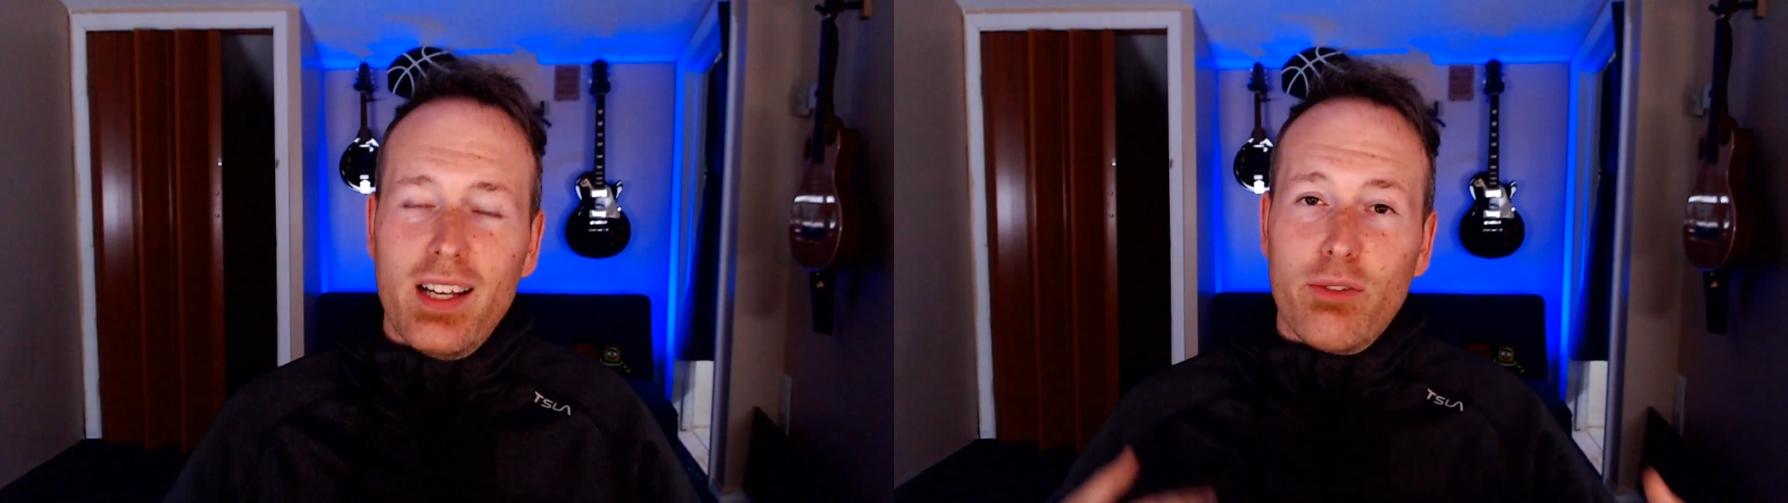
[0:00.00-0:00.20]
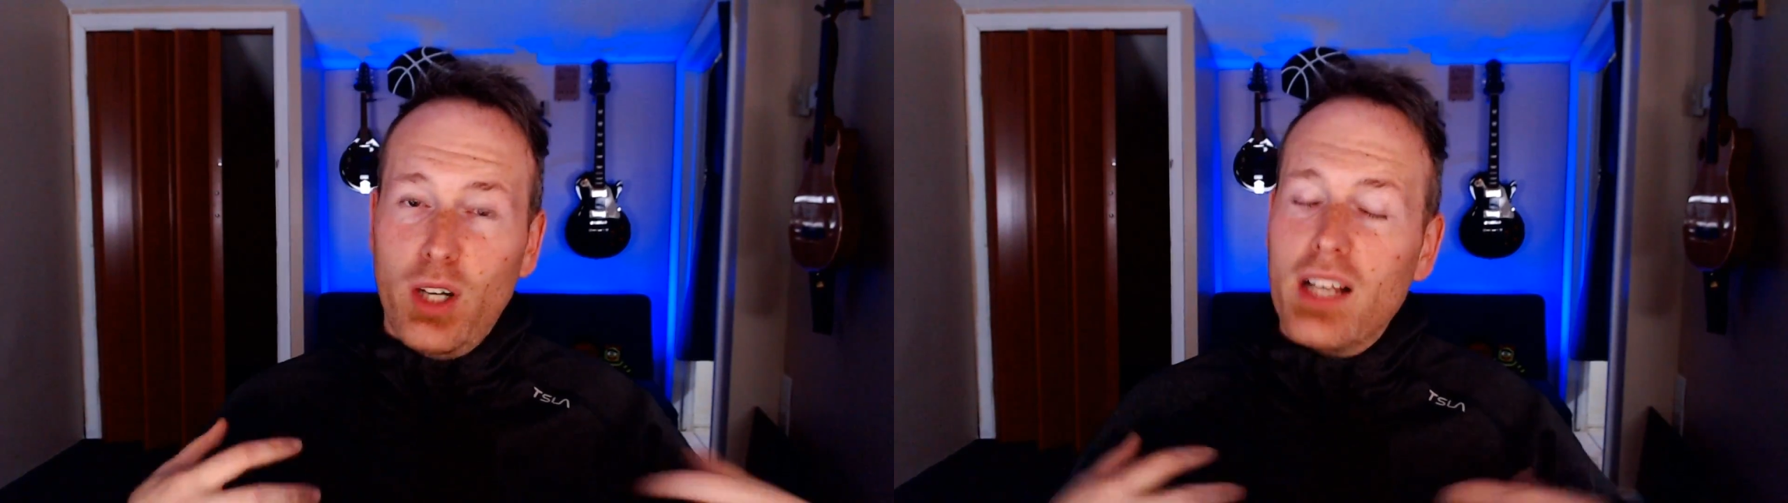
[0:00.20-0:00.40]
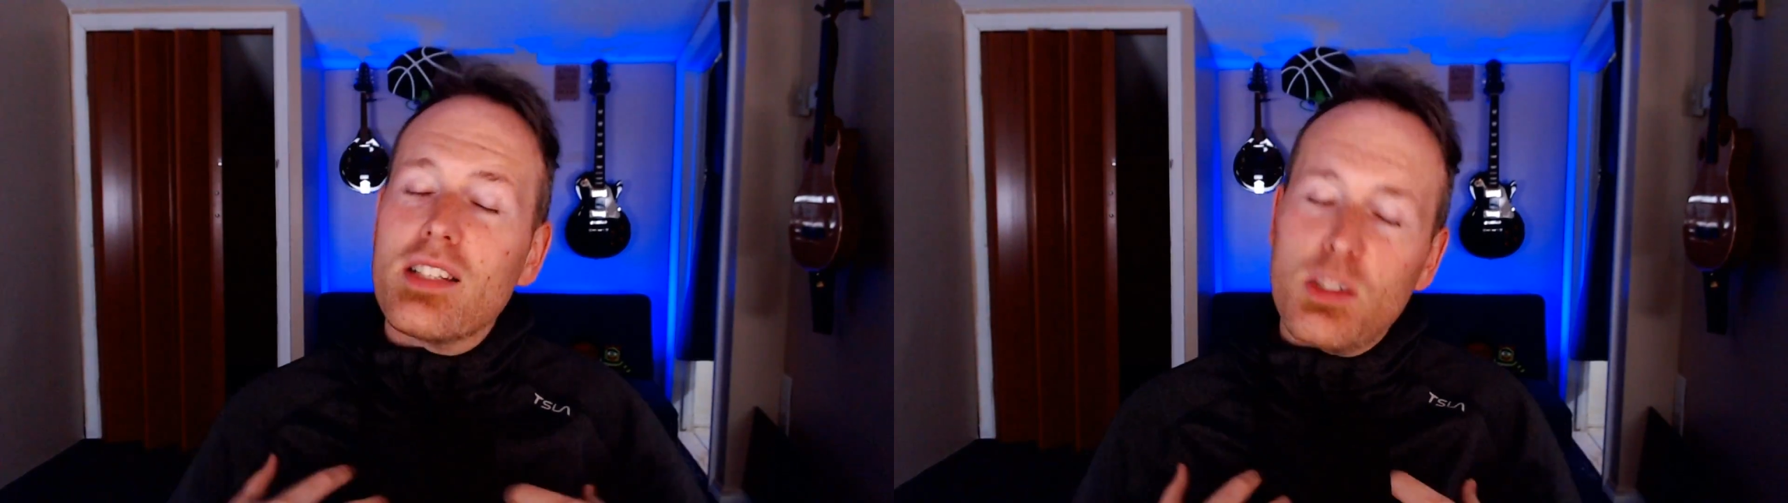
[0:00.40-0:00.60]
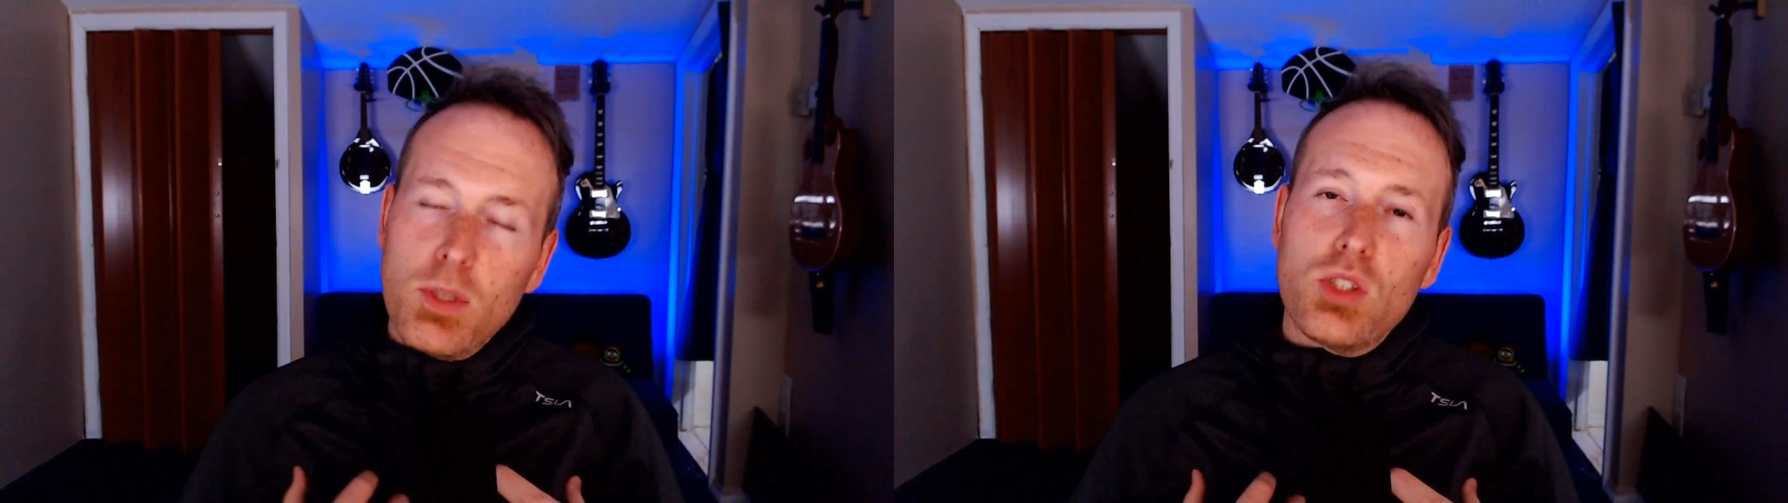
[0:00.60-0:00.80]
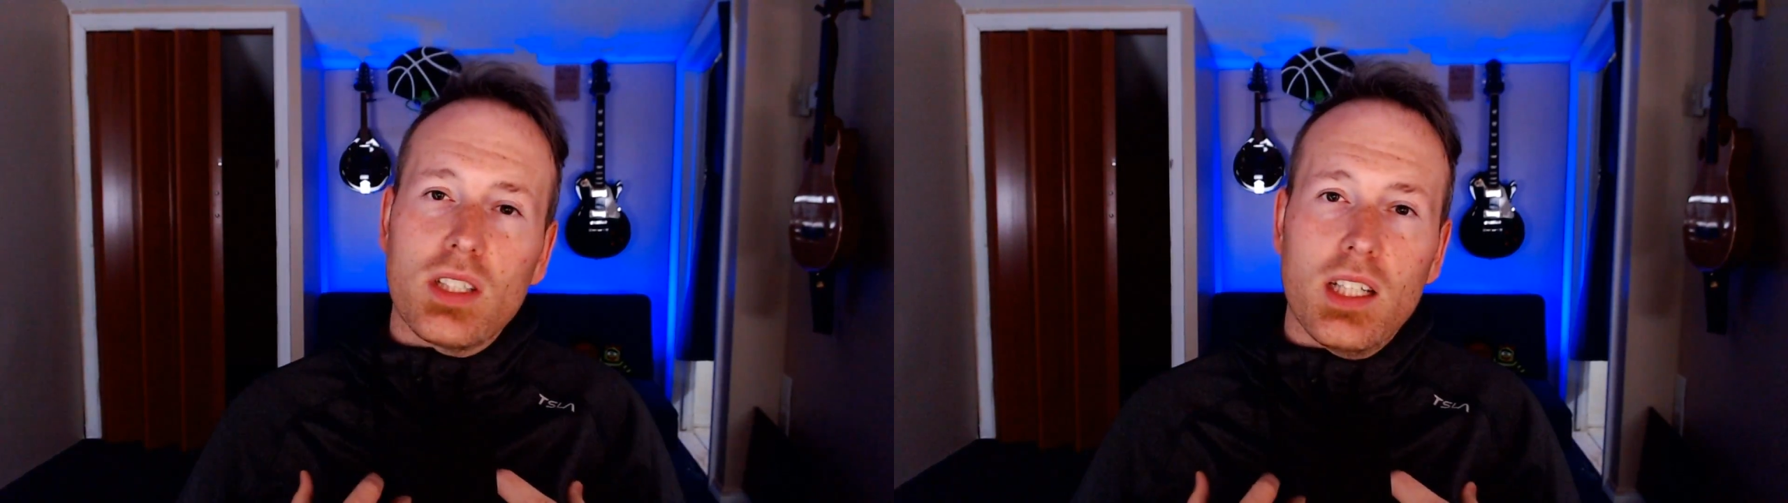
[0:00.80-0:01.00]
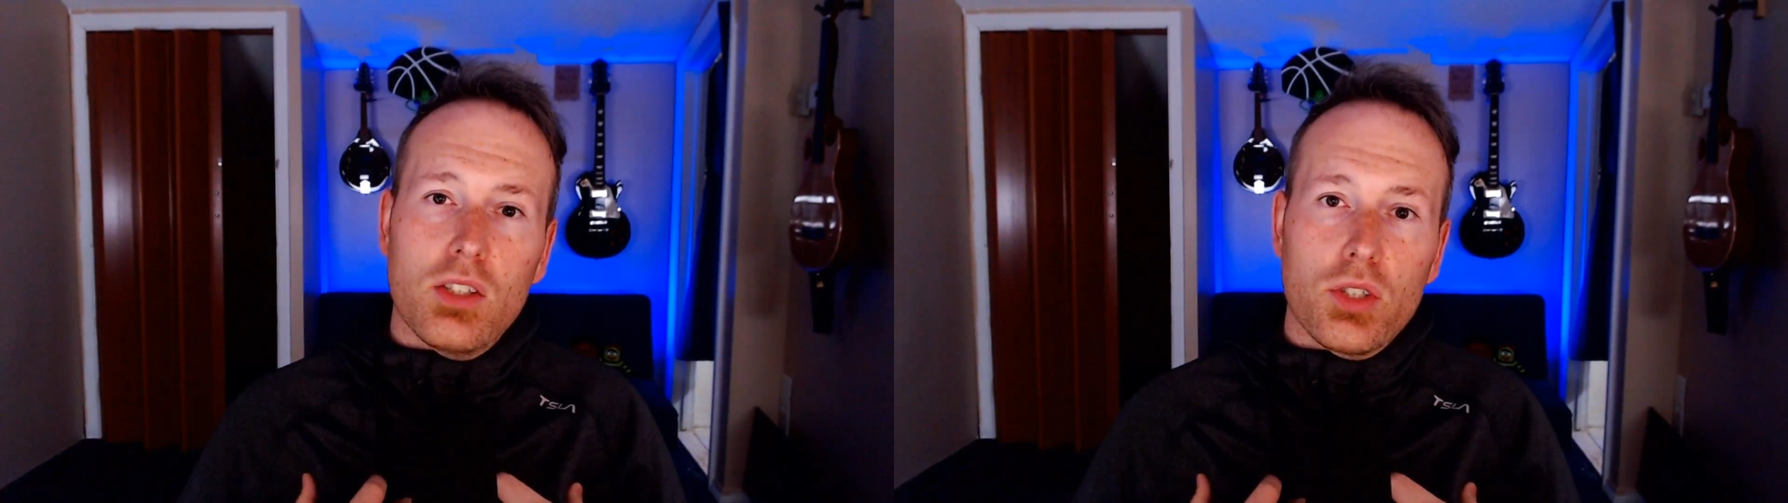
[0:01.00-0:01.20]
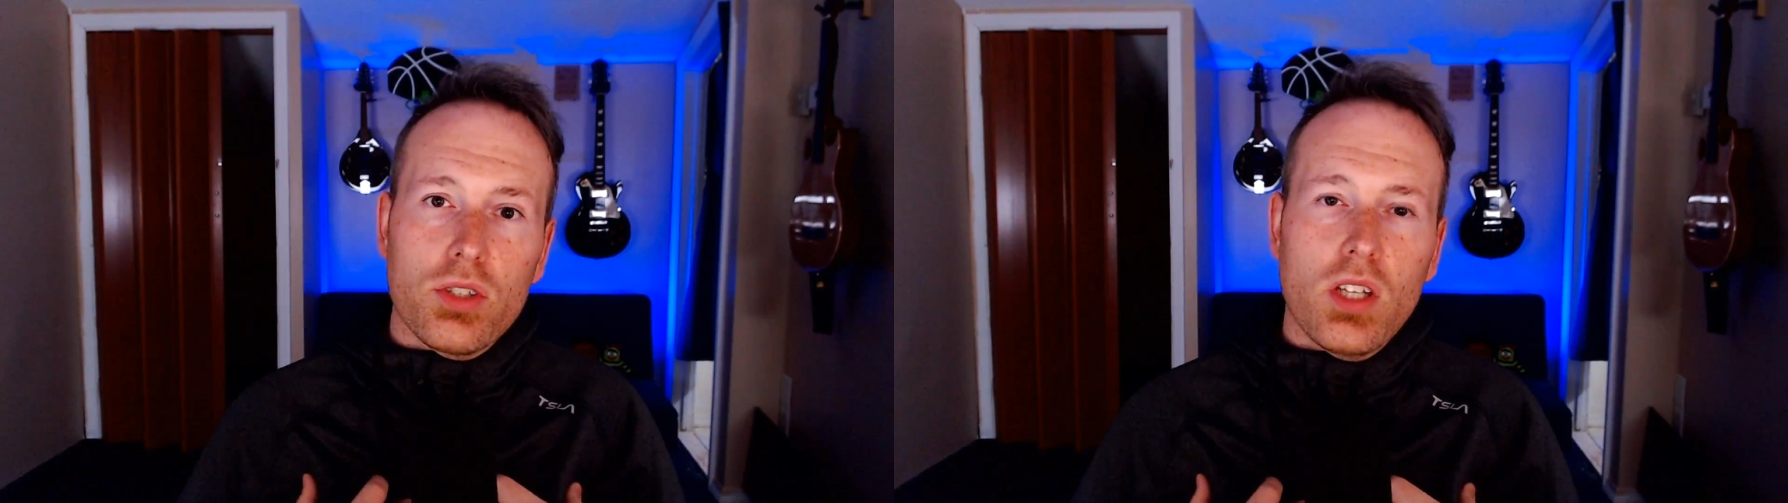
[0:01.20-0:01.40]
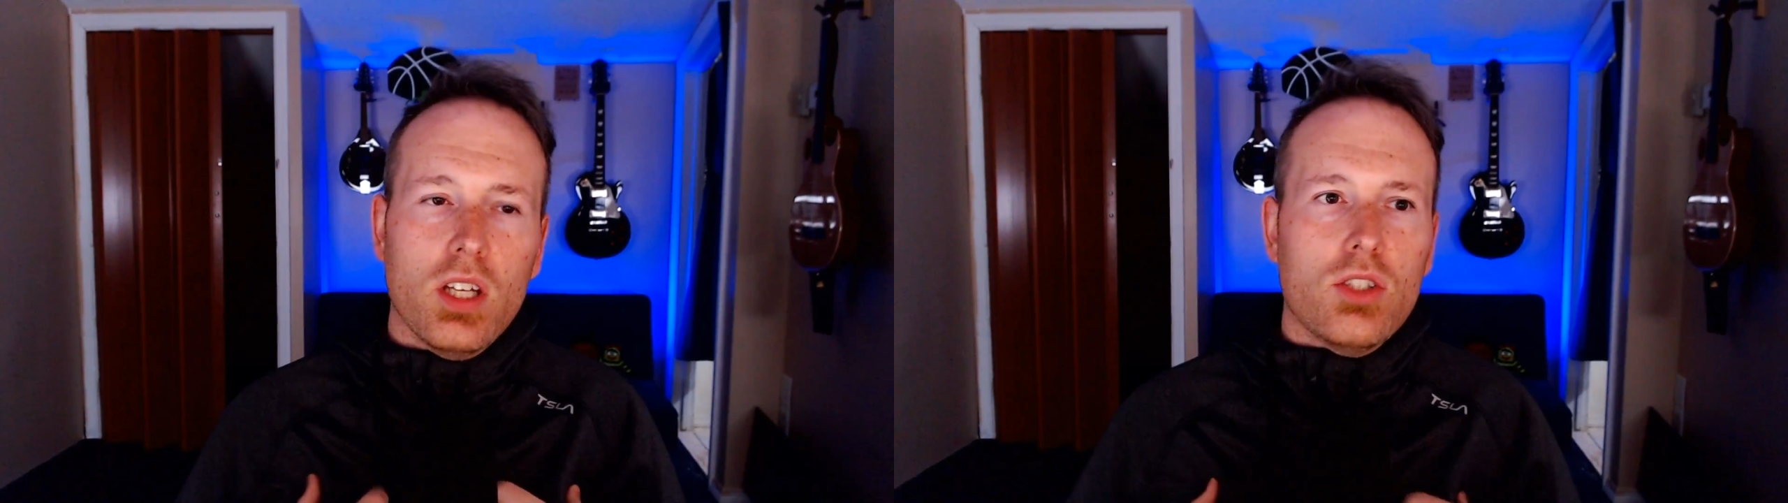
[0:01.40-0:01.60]
for us as music
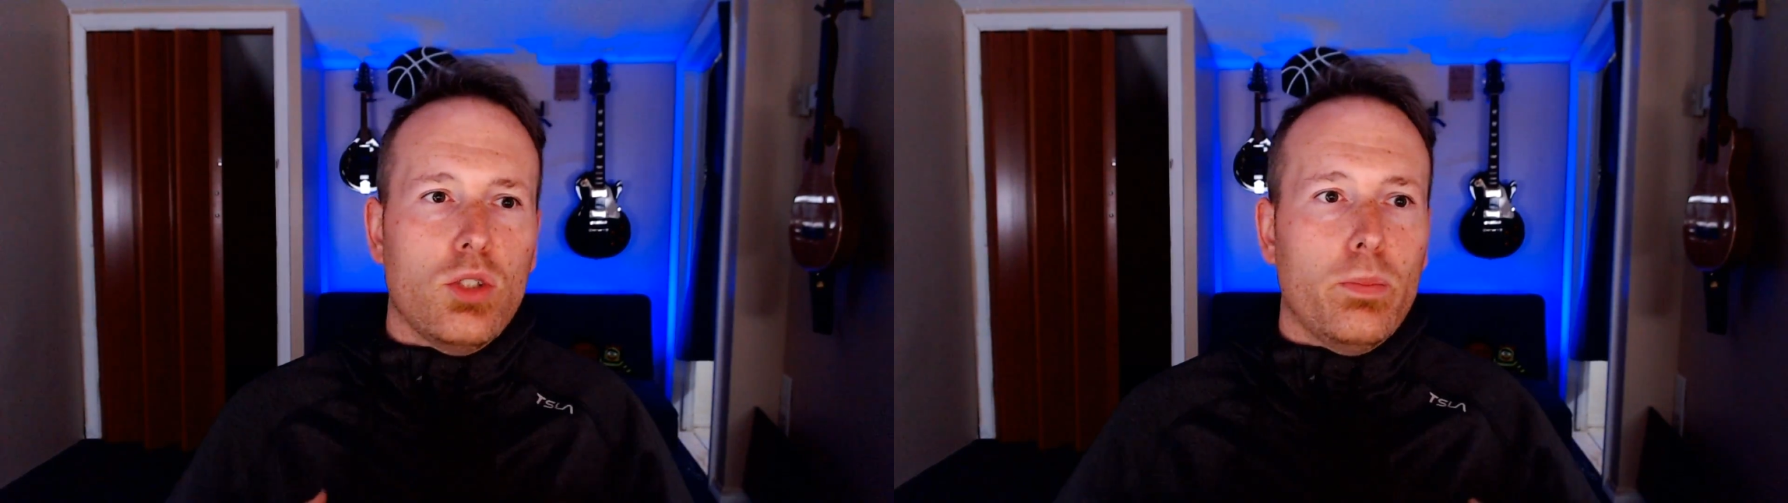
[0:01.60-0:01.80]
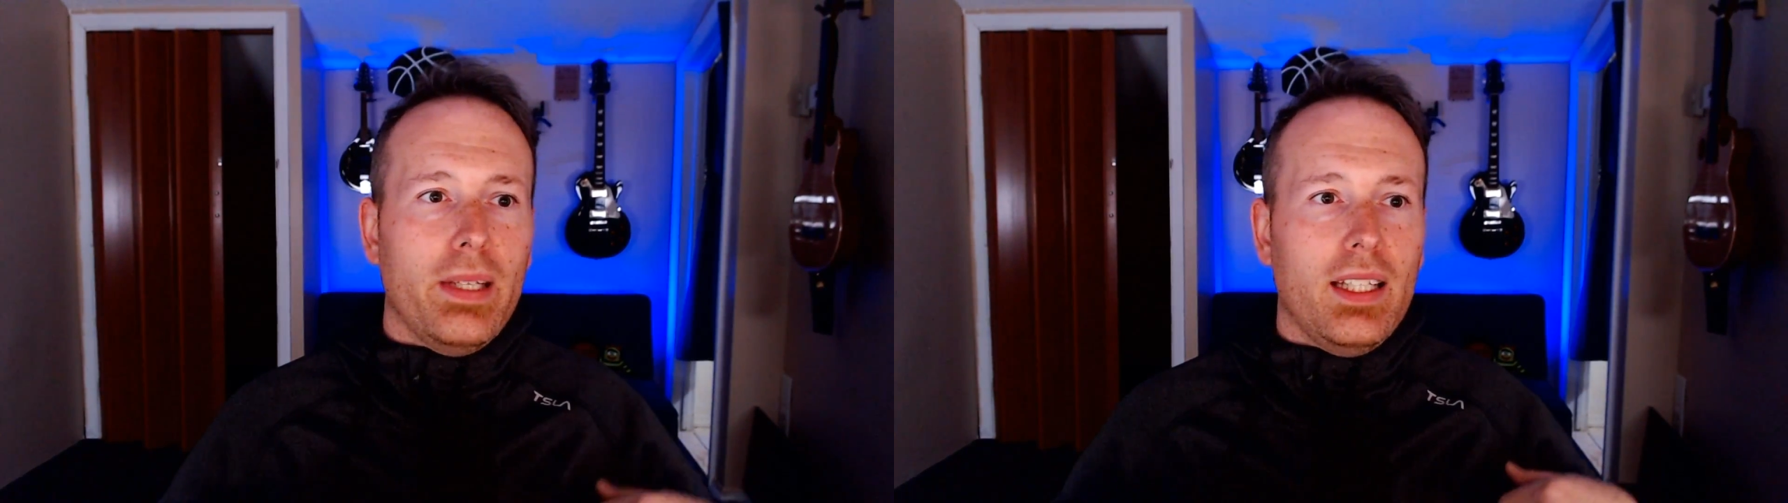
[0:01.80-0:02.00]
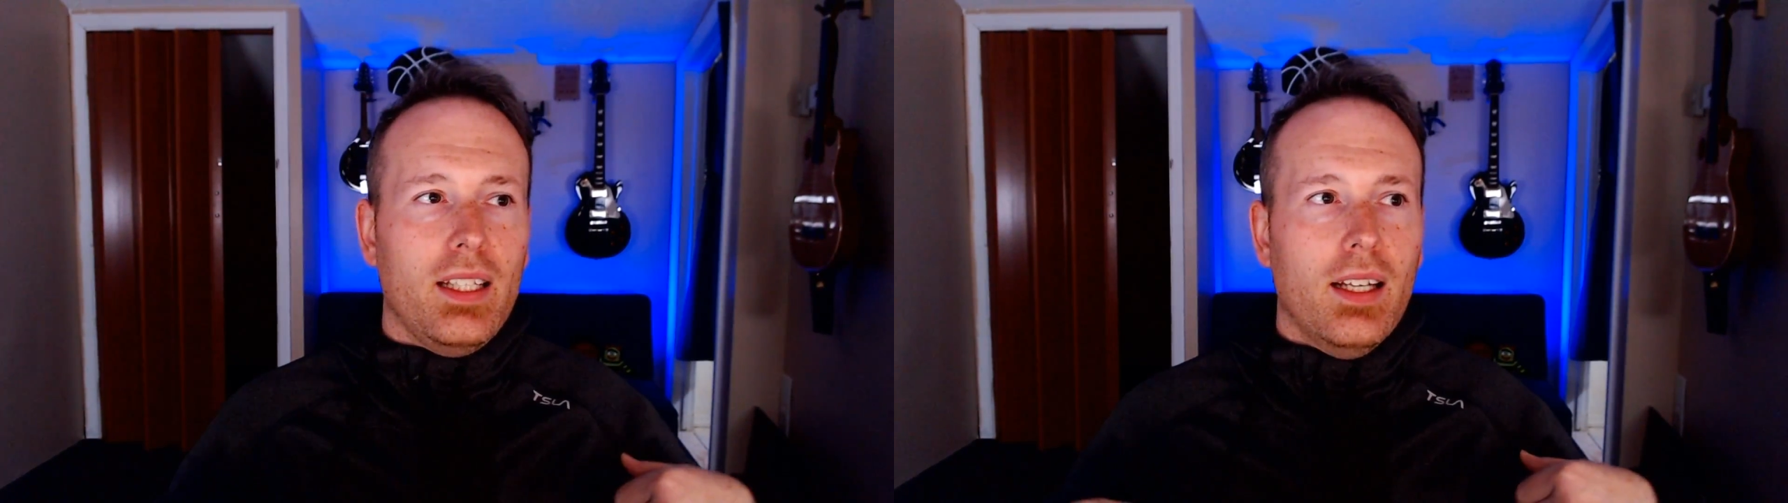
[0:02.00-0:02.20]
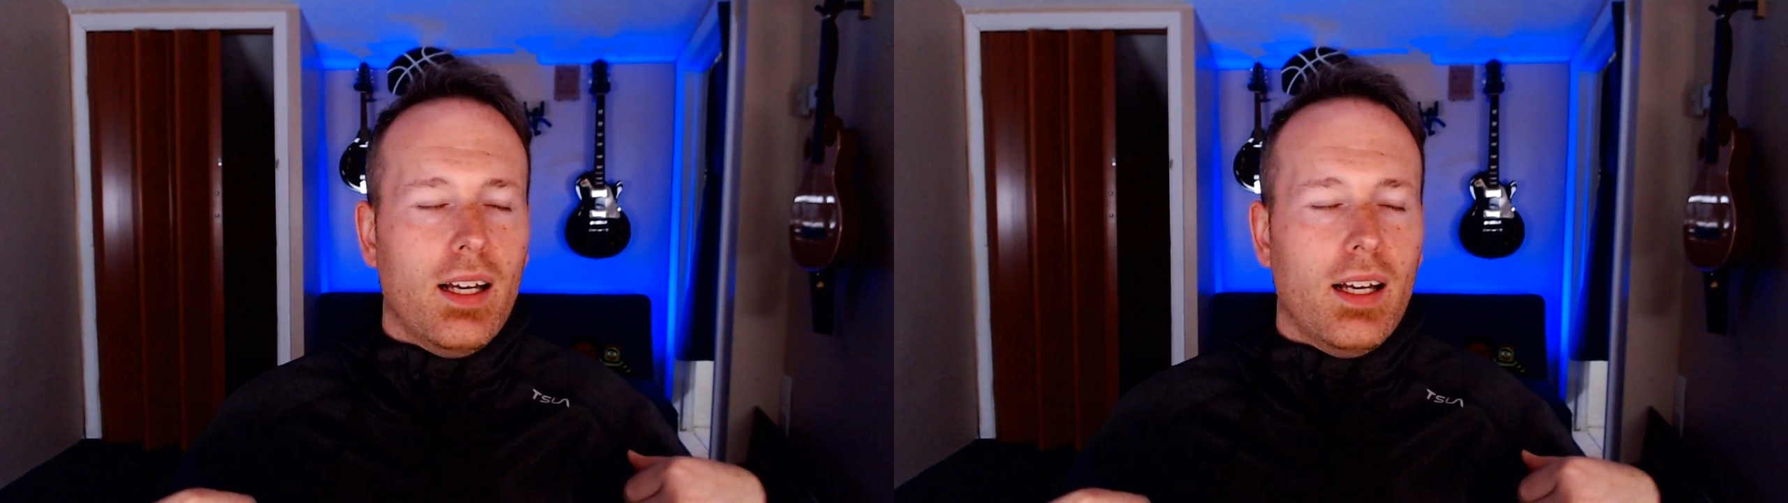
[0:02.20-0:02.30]
teachers to be